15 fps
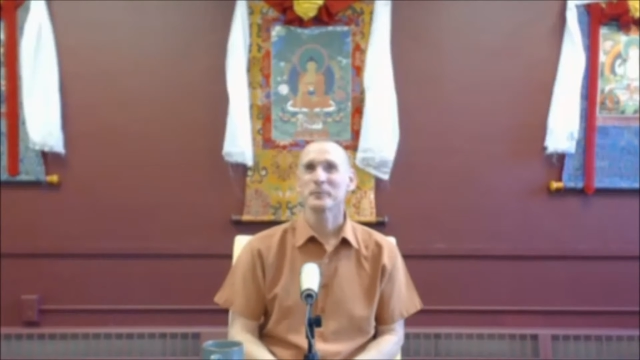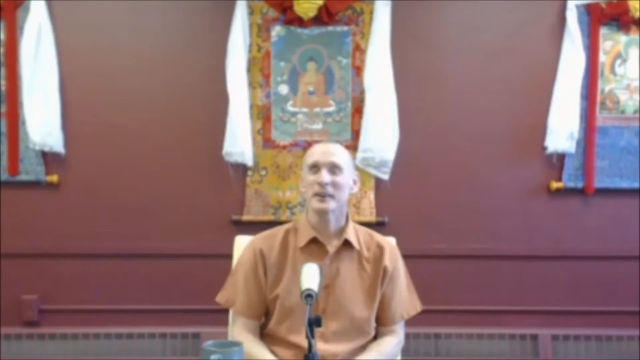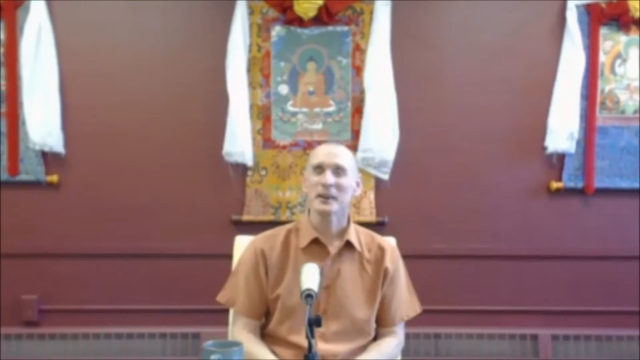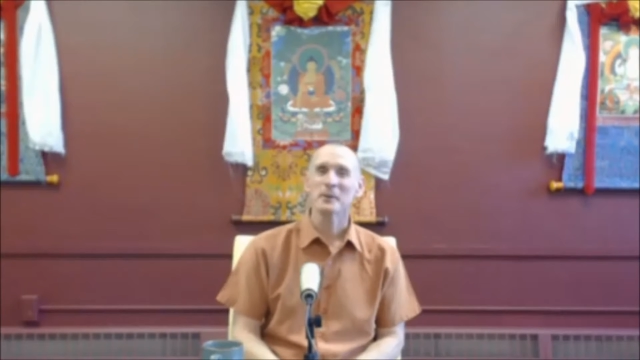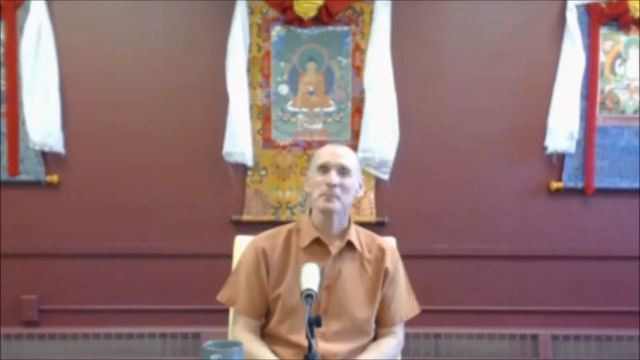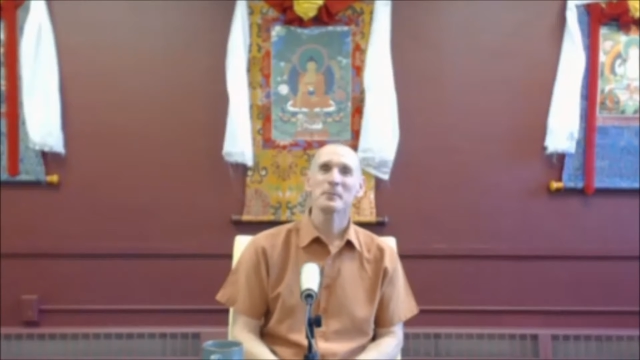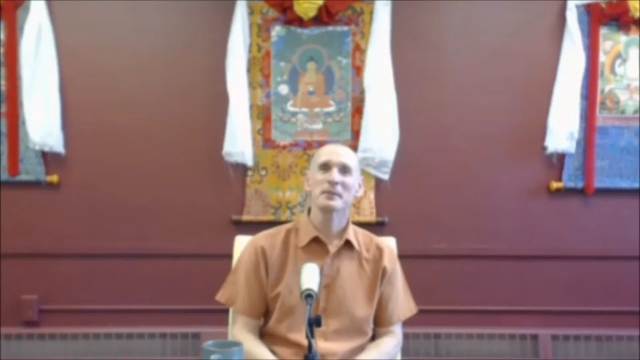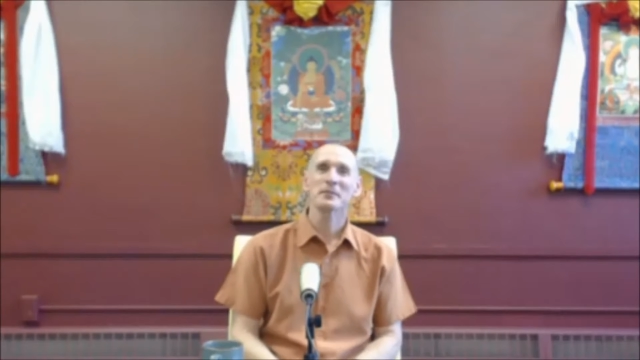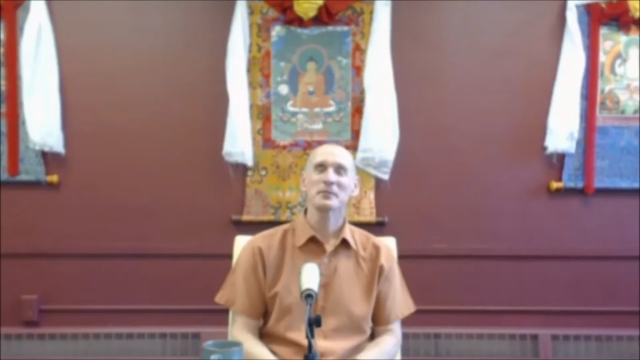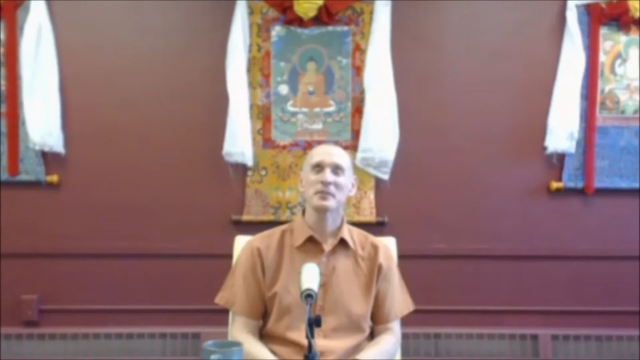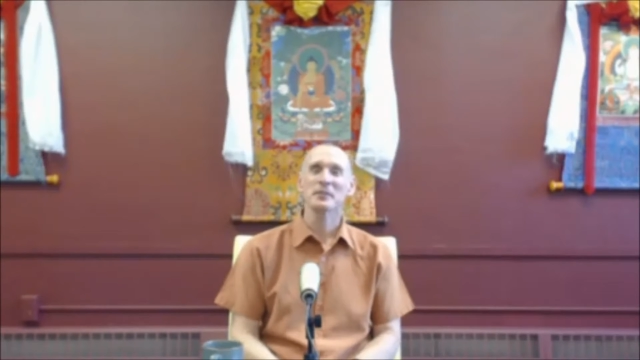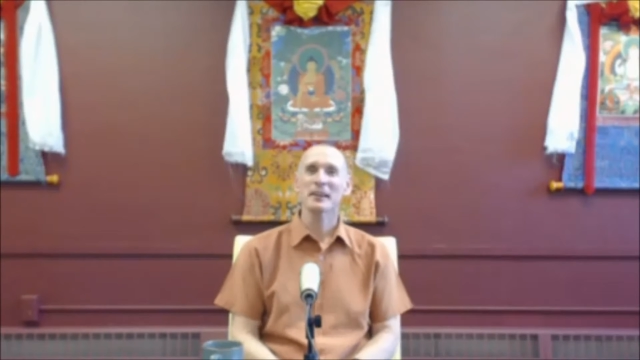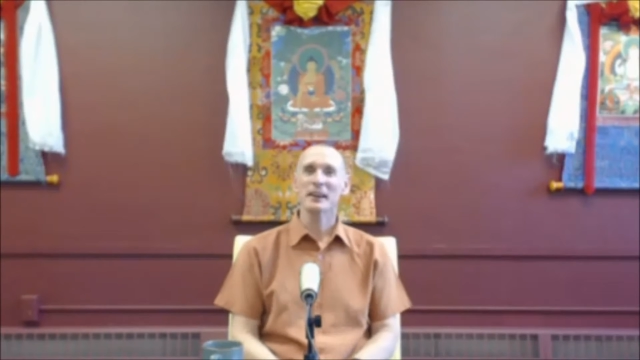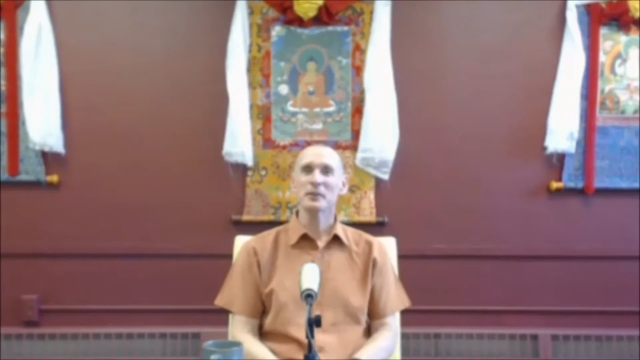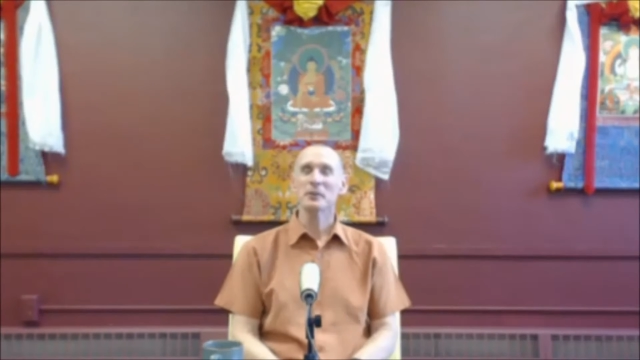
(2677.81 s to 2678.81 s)
but so
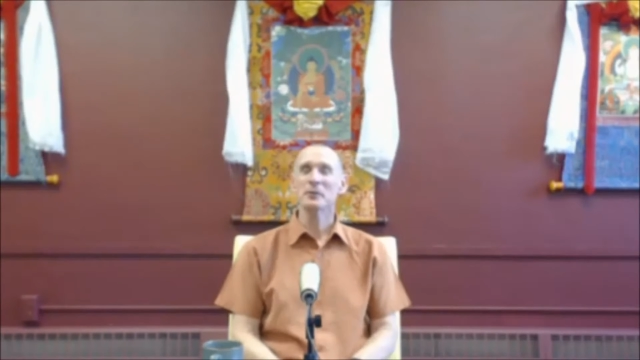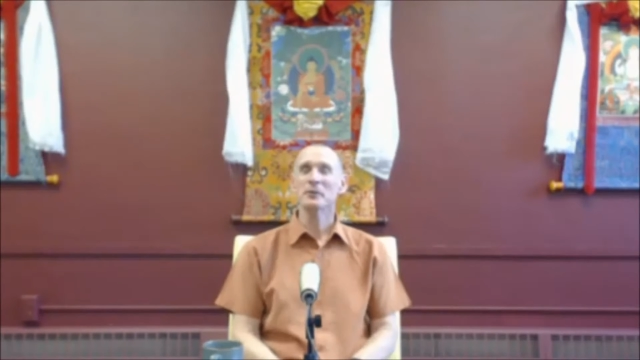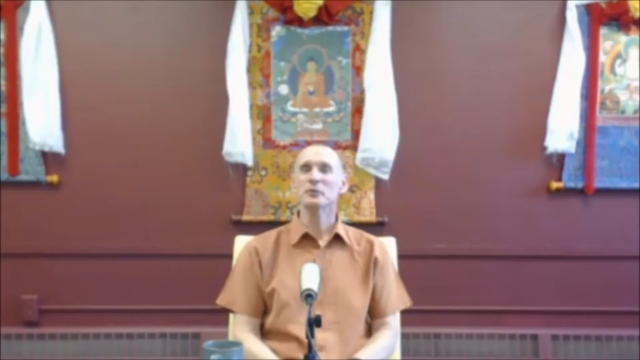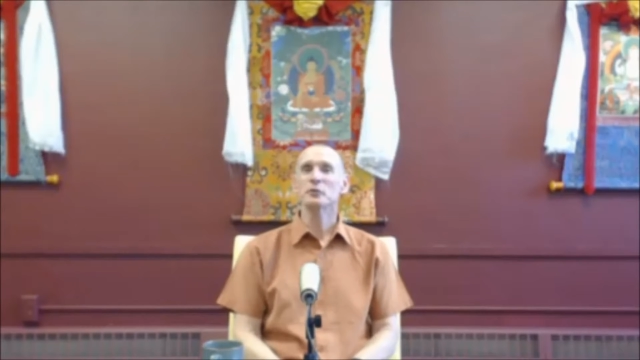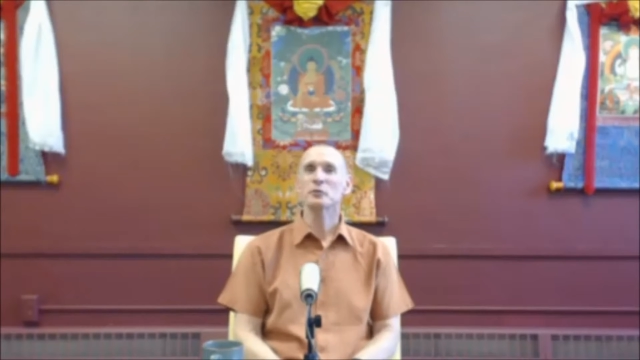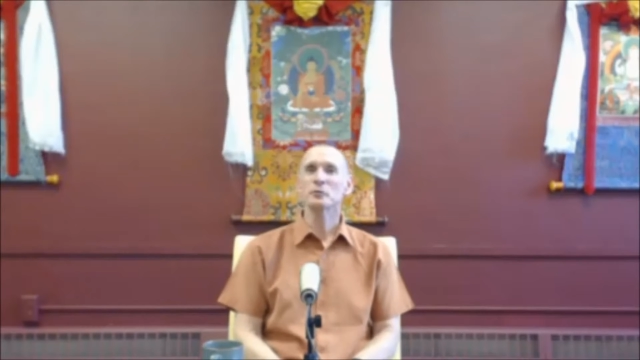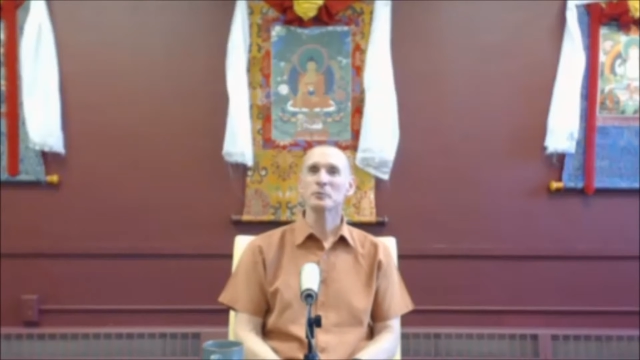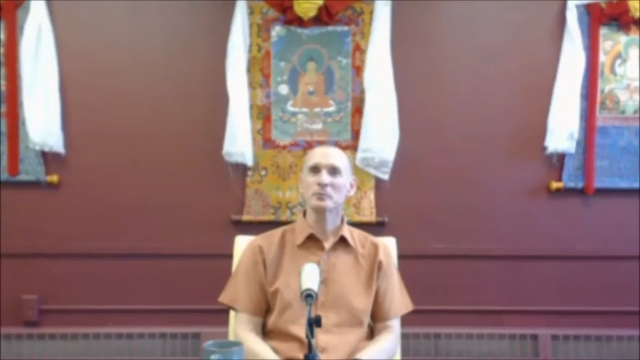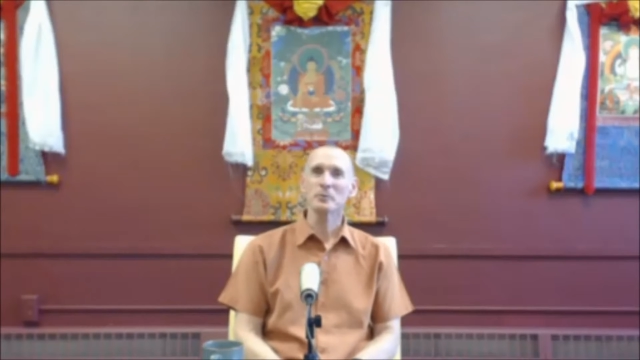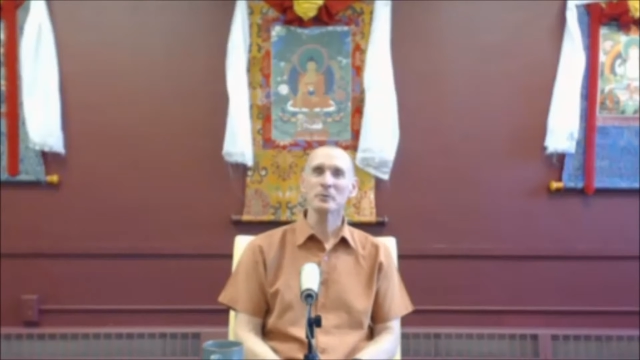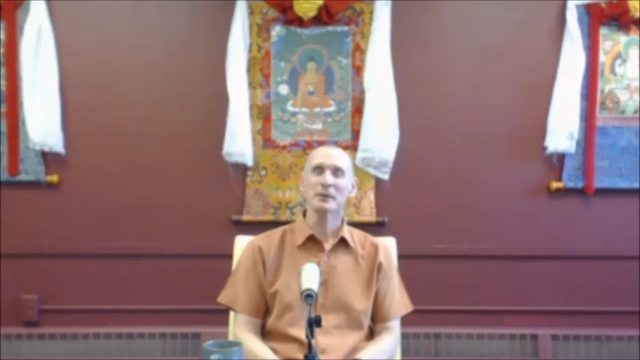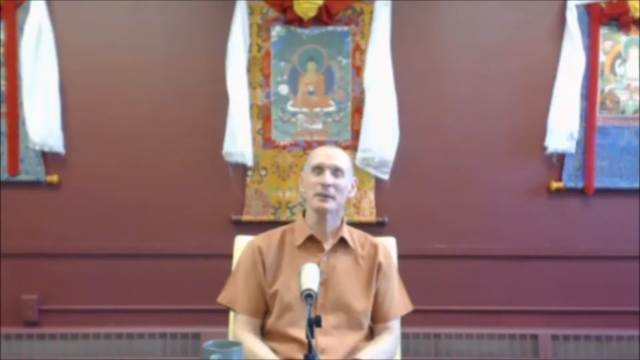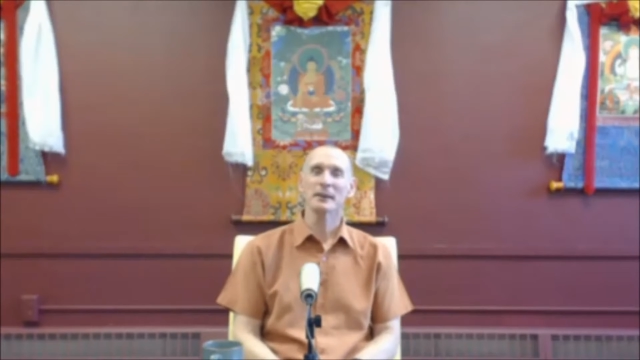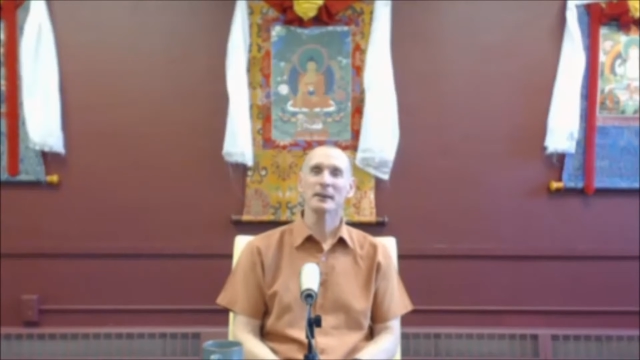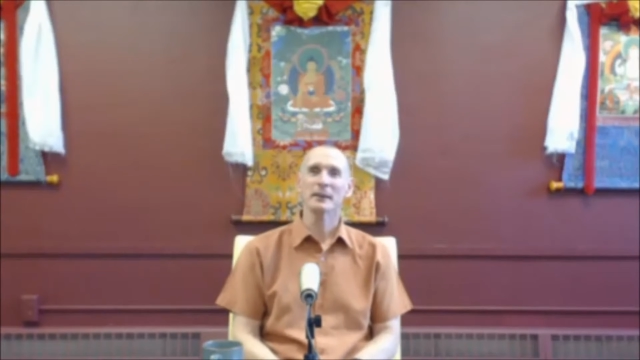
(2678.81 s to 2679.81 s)
that you could
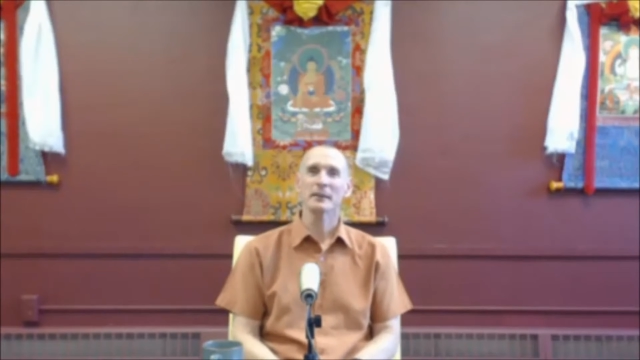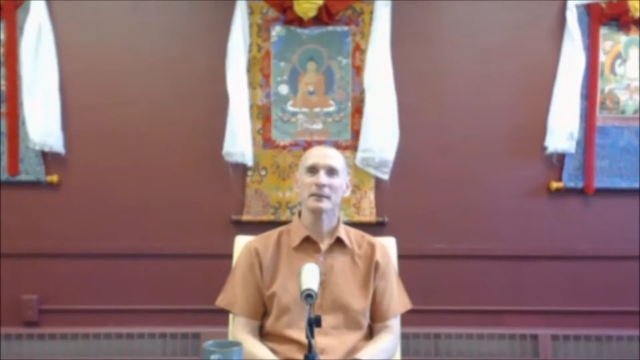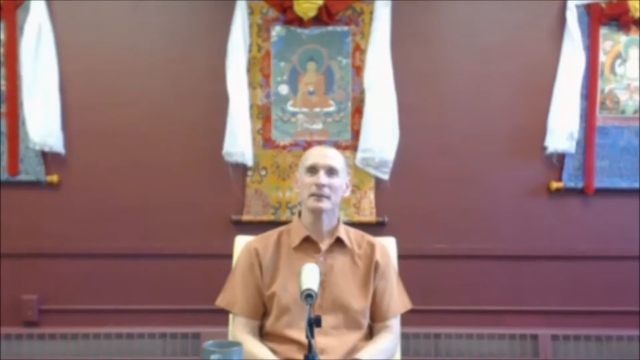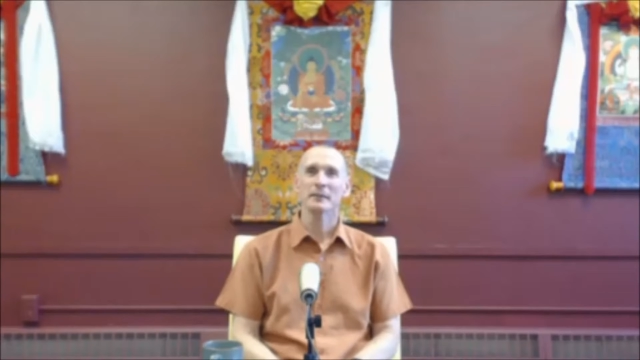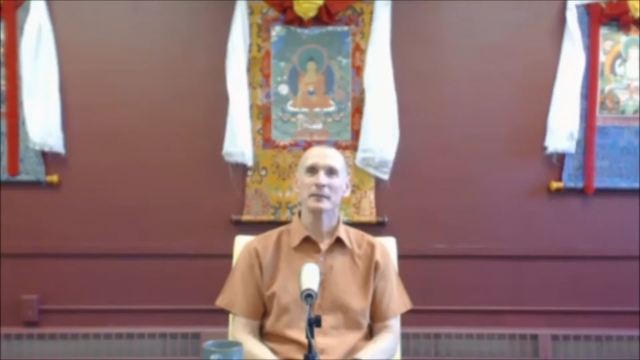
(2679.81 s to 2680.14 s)
truly